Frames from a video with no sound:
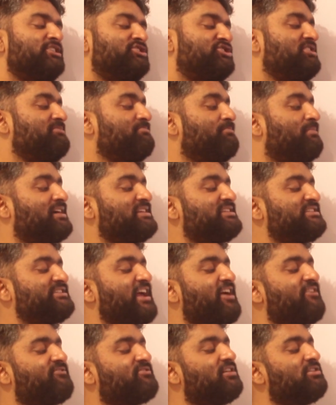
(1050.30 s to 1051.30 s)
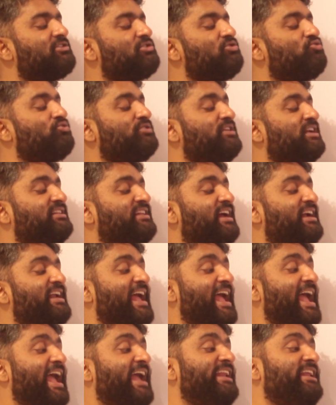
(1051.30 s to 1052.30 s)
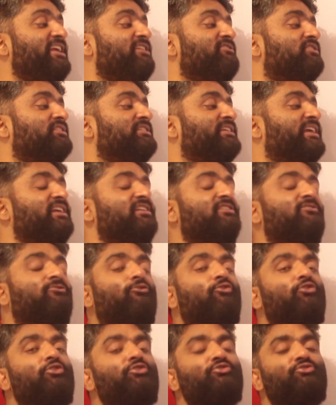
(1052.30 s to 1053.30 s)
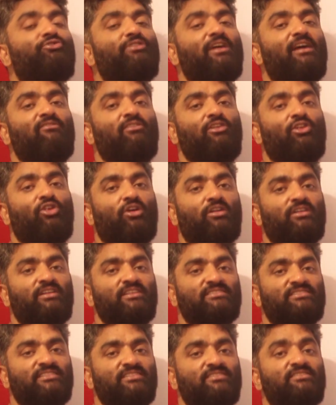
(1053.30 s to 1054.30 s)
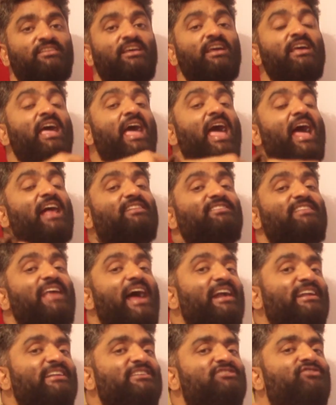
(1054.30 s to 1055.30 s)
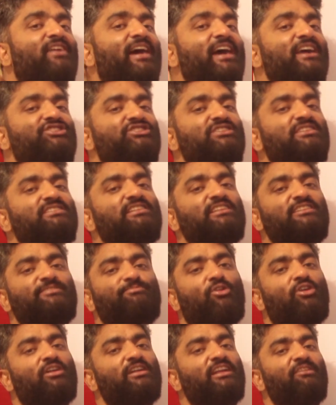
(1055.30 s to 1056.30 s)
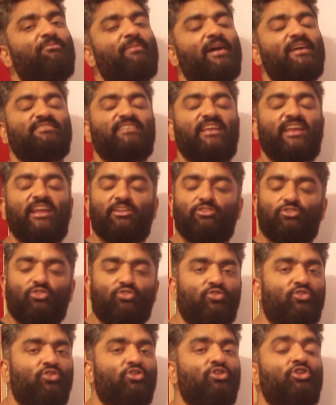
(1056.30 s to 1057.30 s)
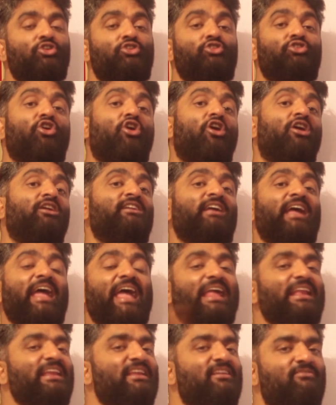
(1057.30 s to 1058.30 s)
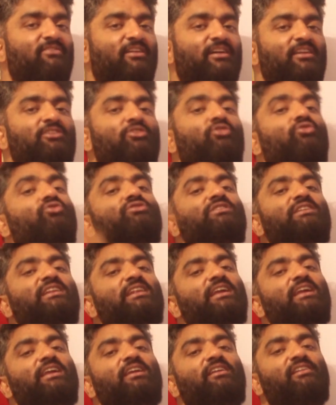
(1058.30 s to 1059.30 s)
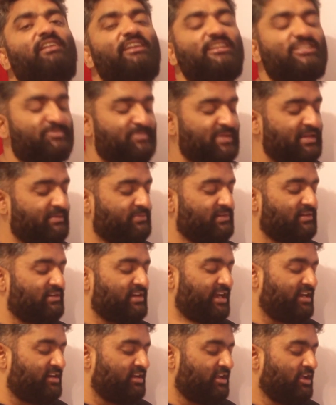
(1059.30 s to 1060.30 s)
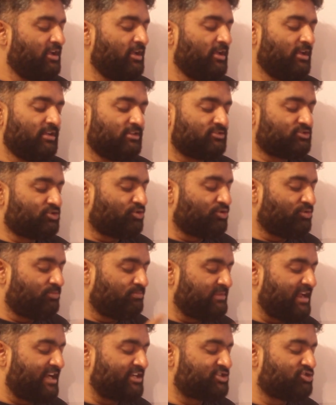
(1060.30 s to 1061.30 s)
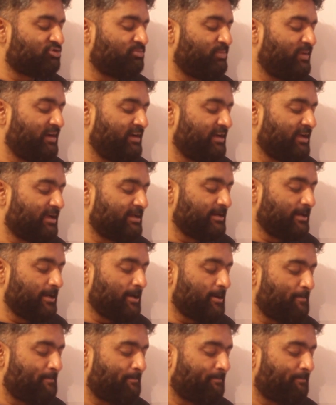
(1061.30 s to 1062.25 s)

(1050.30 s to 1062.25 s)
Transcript: She must have concluded that anyone can afford to travel long distance. And that is why she is responding by saying no, not anyone, only rich people, right? So that should be done here.